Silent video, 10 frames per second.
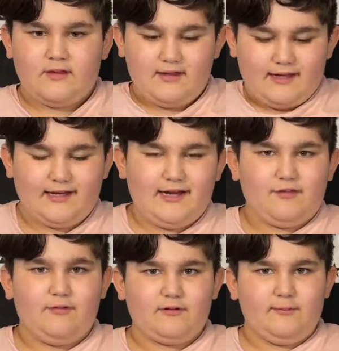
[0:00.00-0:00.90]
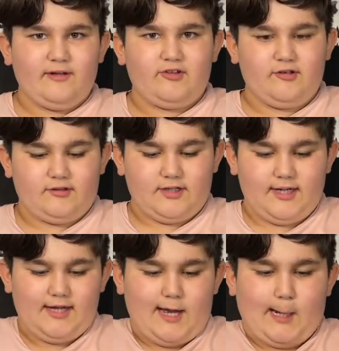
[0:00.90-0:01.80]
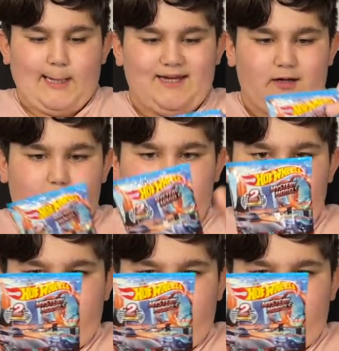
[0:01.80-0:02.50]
Hey guys, welcome to my channel. Today I got a HOTWHEELS